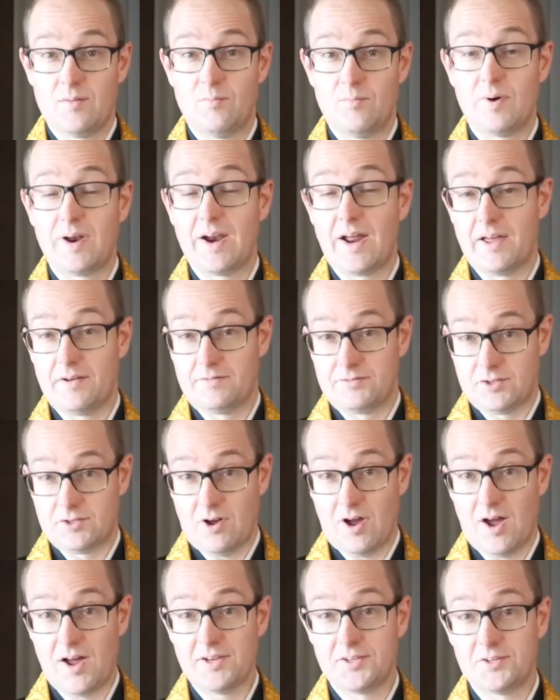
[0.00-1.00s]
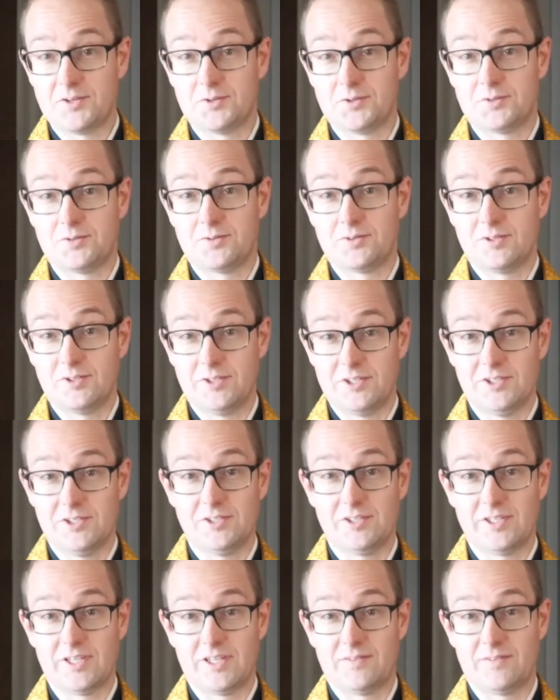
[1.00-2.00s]
But I have taught you
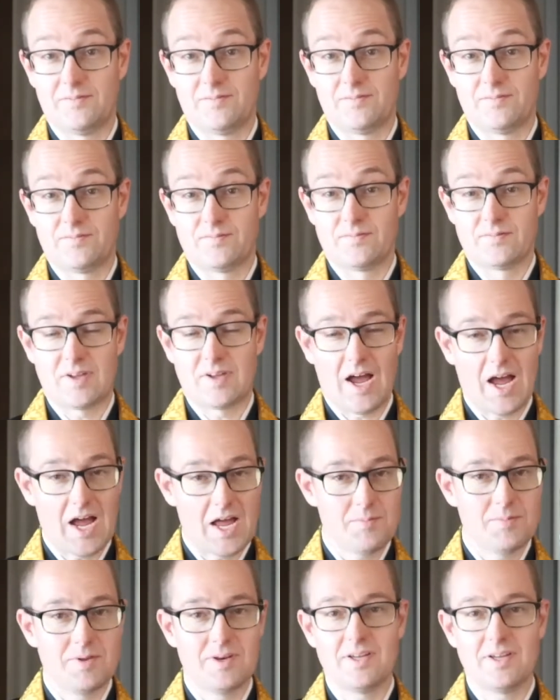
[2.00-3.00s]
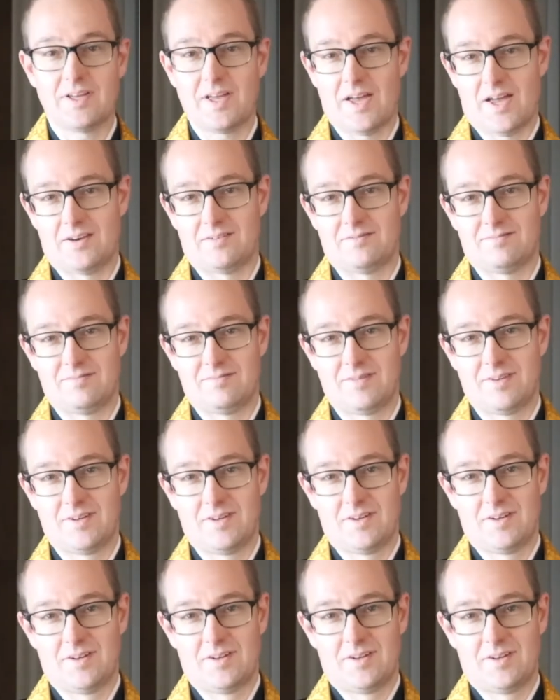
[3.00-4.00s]
clearly, time and again,
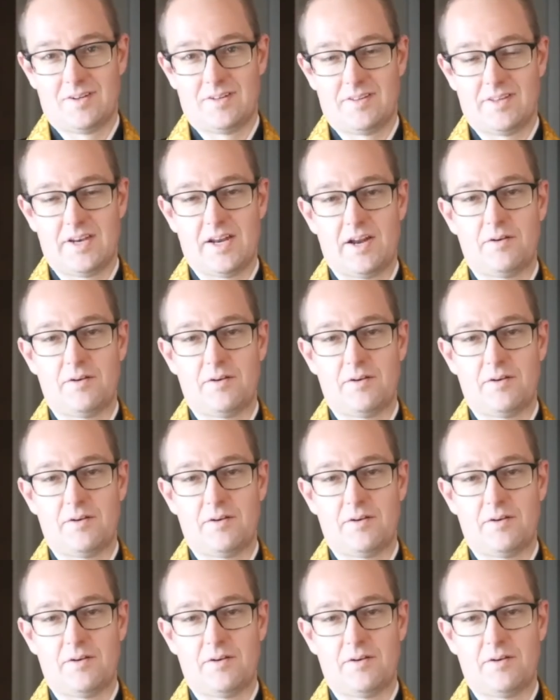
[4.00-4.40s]
that